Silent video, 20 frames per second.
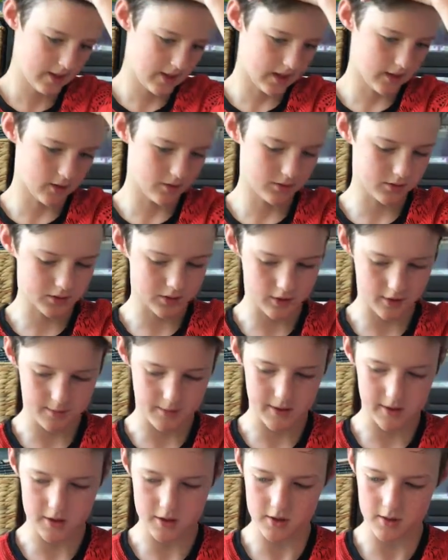I'll show a
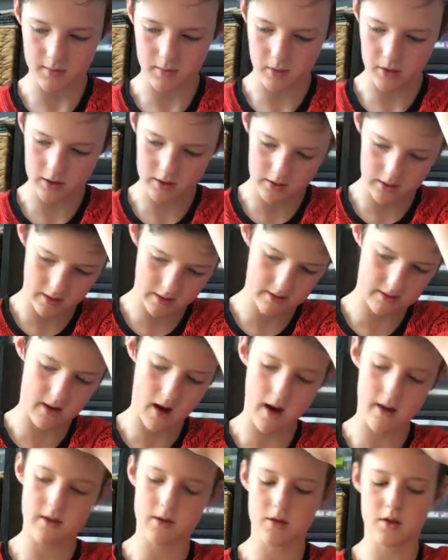picture of one.
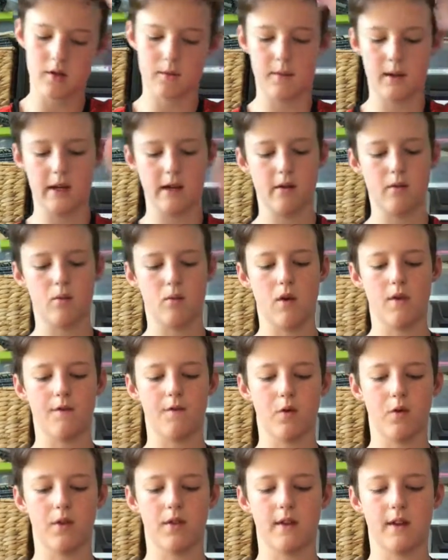I usually pick it in
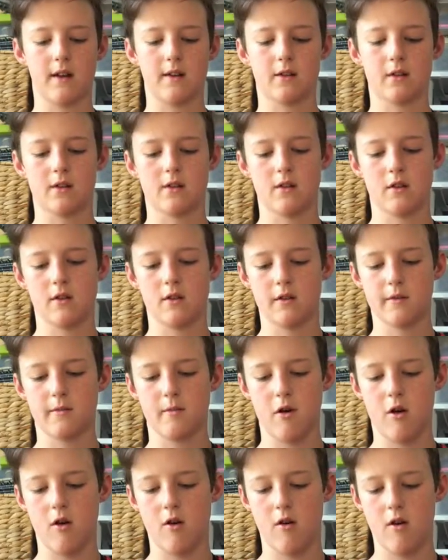1/4 ounce because it's a
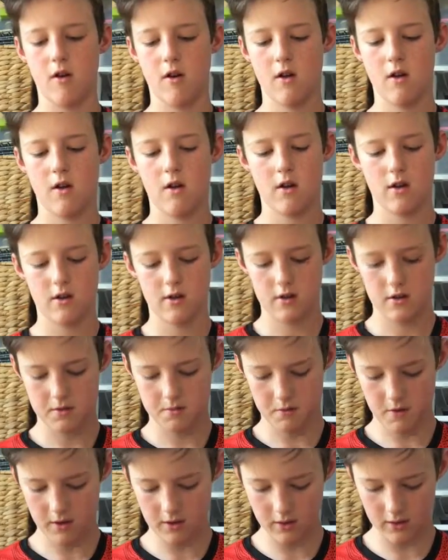
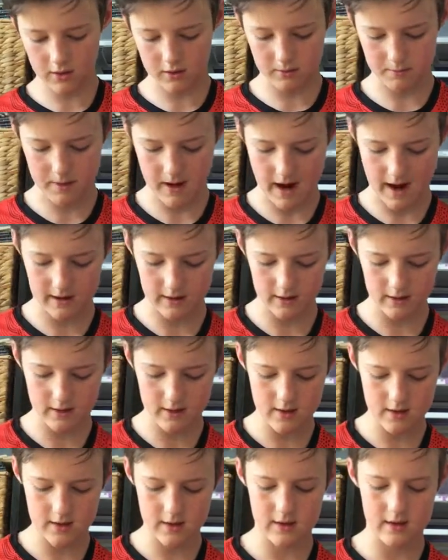smaller
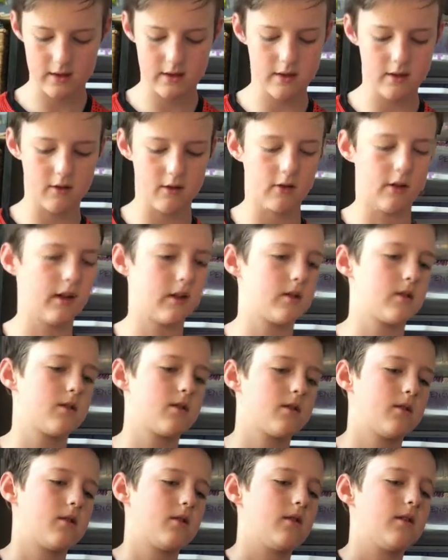pattern, and it still
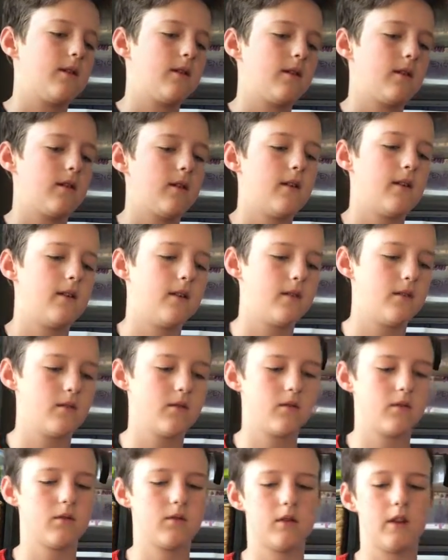gets
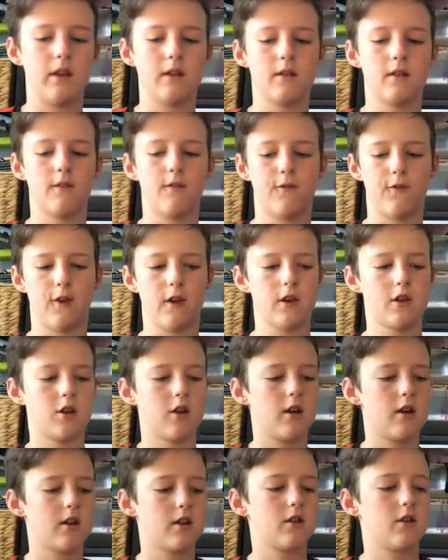decent fish,
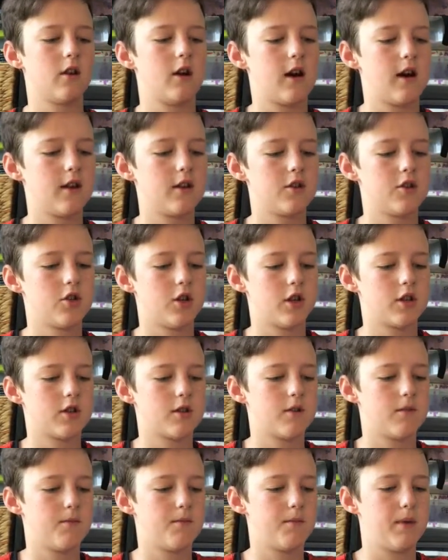and it's not
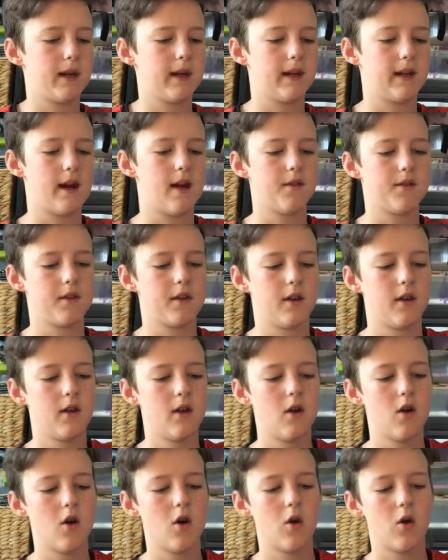just picking out
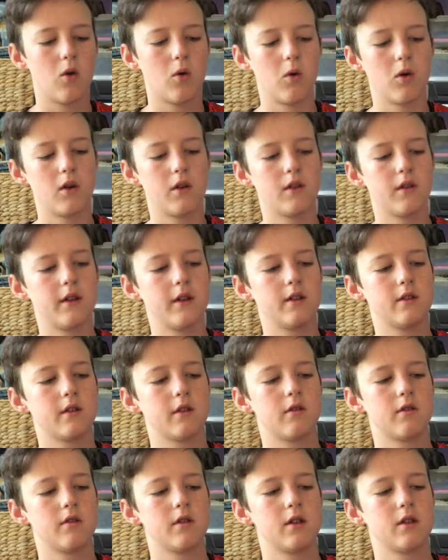or these
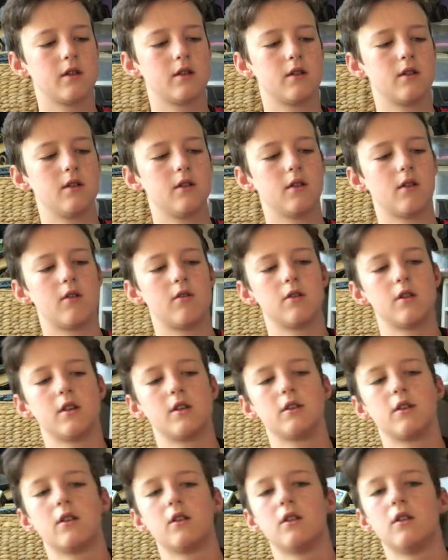little jigs. These little
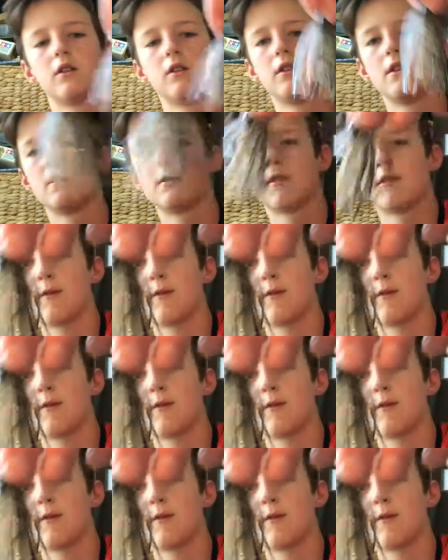jigs are good. These